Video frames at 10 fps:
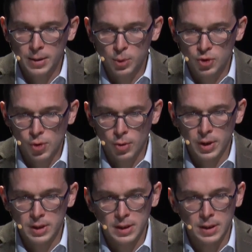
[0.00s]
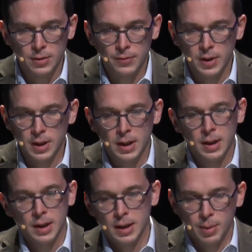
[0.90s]
majority of the
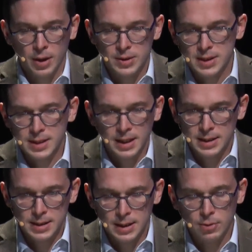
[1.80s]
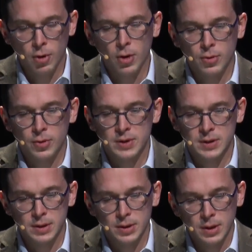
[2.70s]
about 60 rock
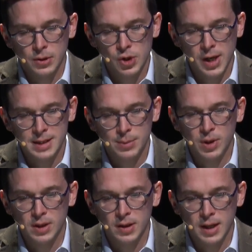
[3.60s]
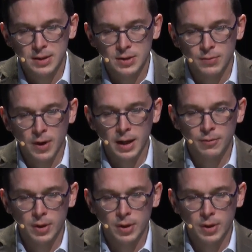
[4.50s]
crystal chessmen that survive in